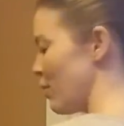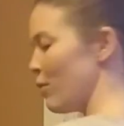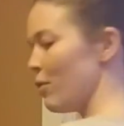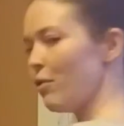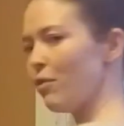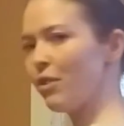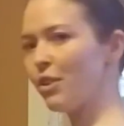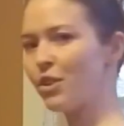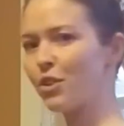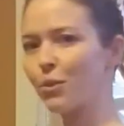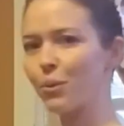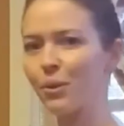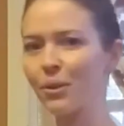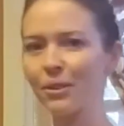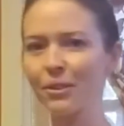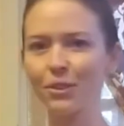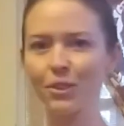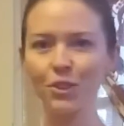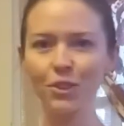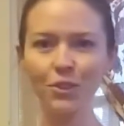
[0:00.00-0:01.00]

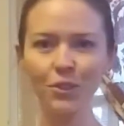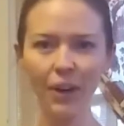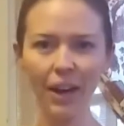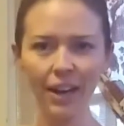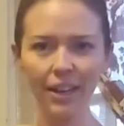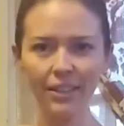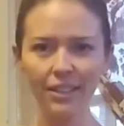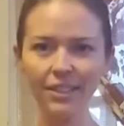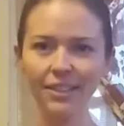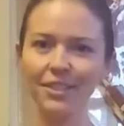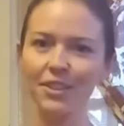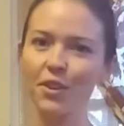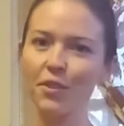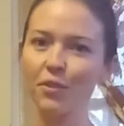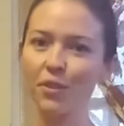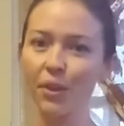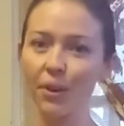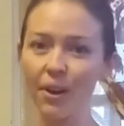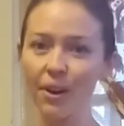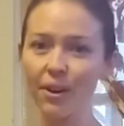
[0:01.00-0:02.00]
visual distraction
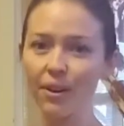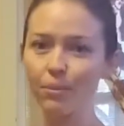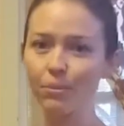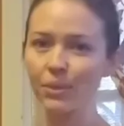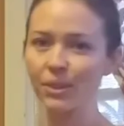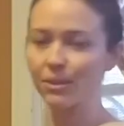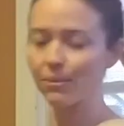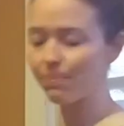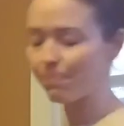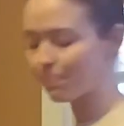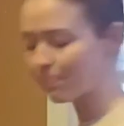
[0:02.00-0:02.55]
of the arms.